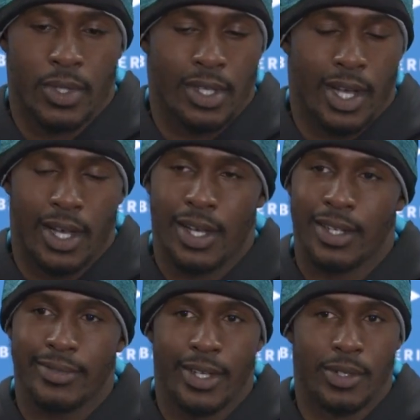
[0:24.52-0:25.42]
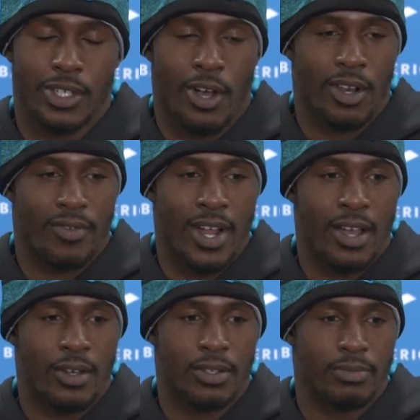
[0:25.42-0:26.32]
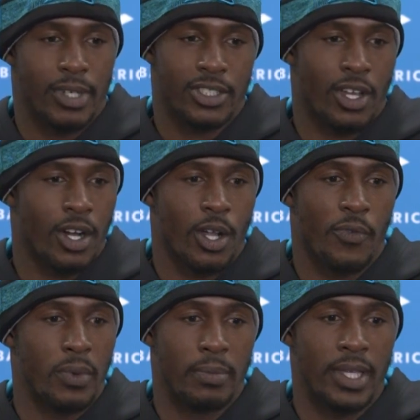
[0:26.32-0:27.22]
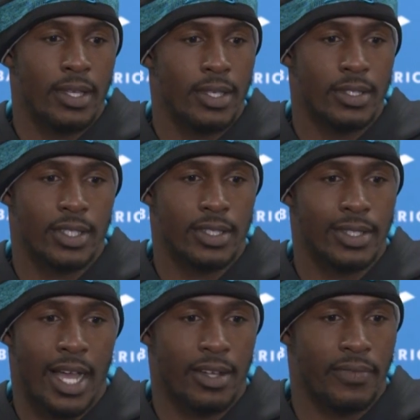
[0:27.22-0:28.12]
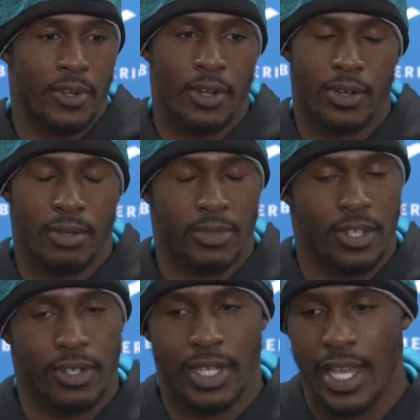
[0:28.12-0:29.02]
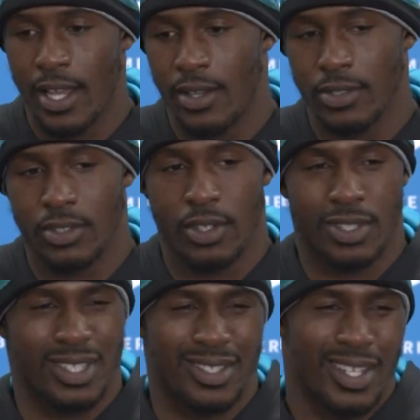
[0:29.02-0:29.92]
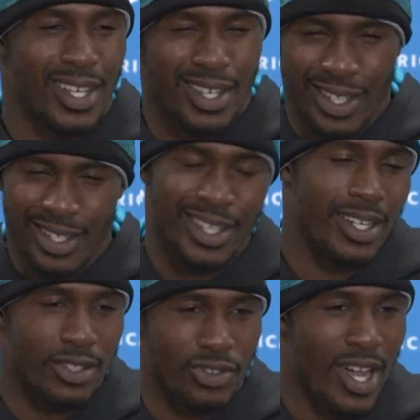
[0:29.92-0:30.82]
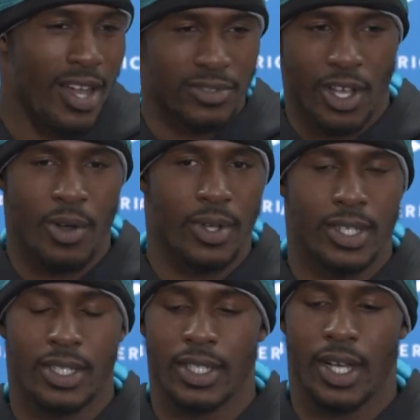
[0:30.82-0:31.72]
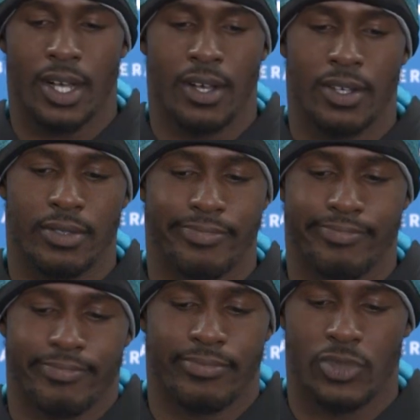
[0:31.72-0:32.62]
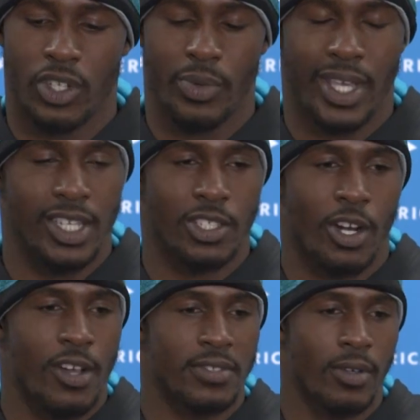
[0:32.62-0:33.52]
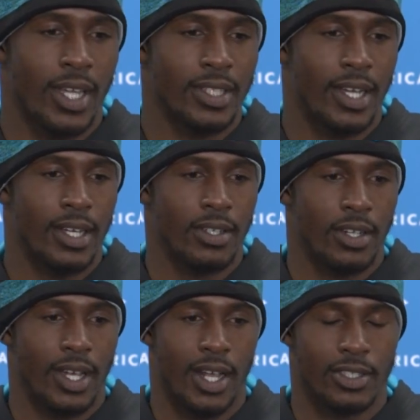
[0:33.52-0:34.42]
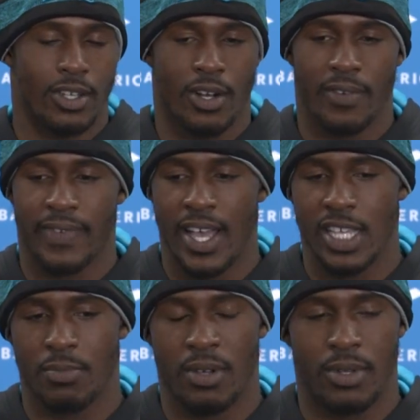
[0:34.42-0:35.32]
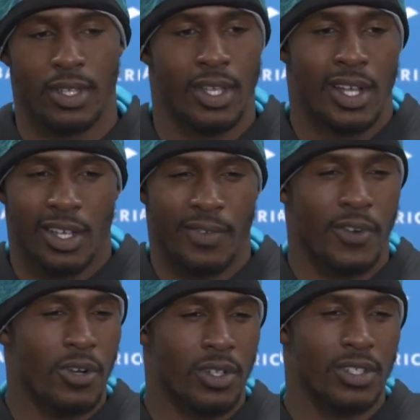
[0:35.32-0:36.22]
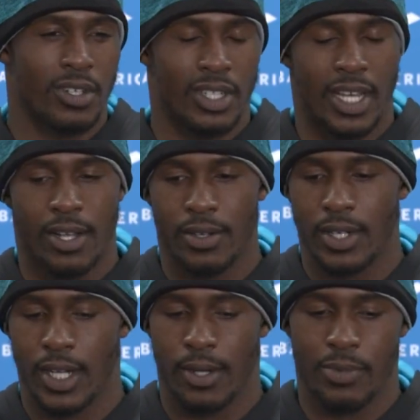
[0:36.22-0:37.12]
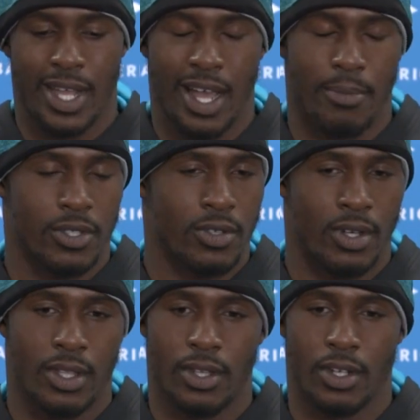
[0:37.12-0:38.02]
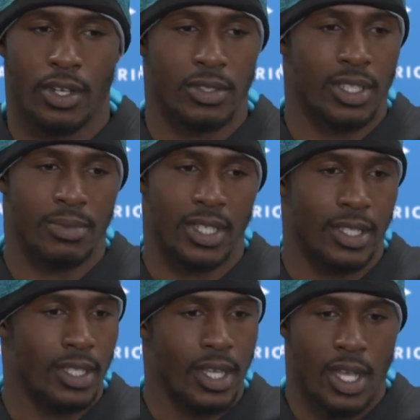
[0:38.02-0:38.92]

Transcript: Uh, it was all around, but started off with me just not converting on them third downs. You know, just getting the drives going. Uh, you know, we can't start off slow like that. You know, I got to start off fast, be able to convert on third down. Um, we had an opportunity, you know, something